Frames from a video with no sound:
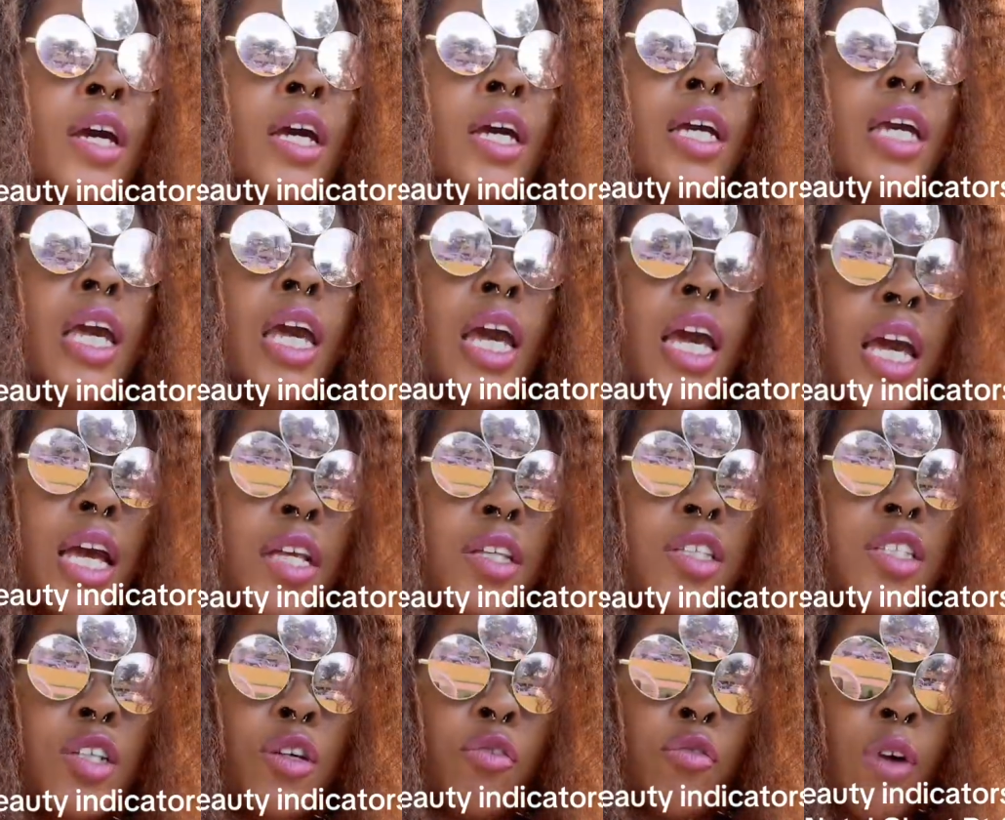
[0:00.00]

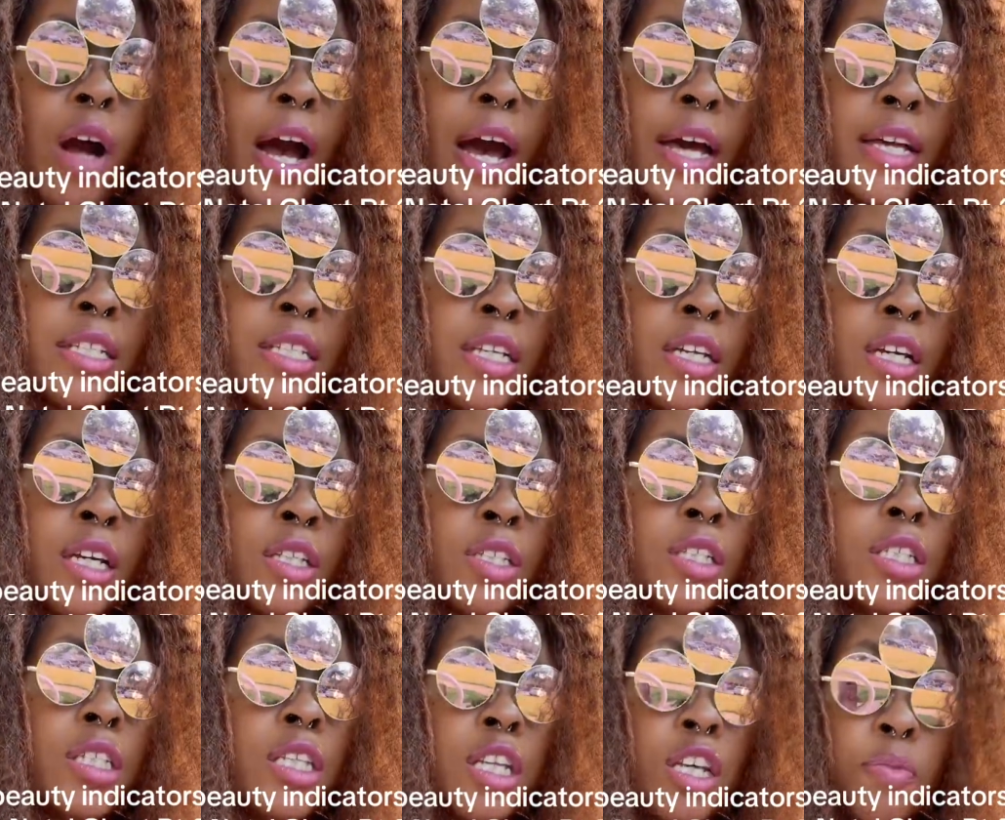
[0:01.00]
Cancer risings
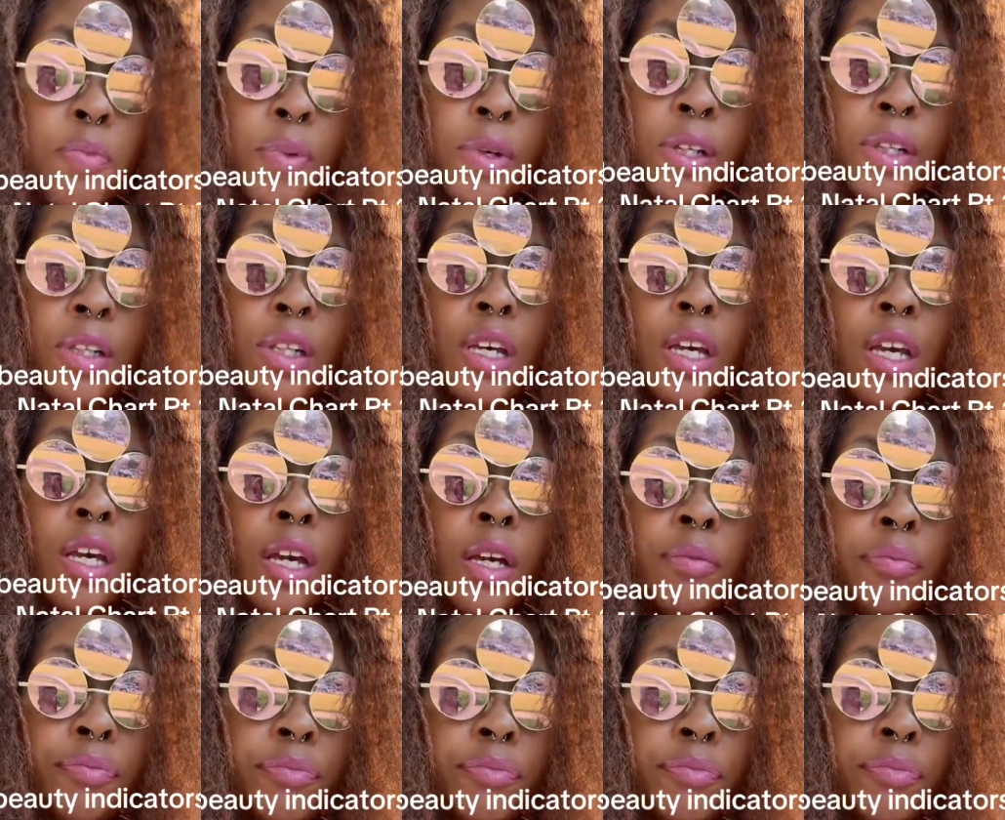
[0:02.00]
typically,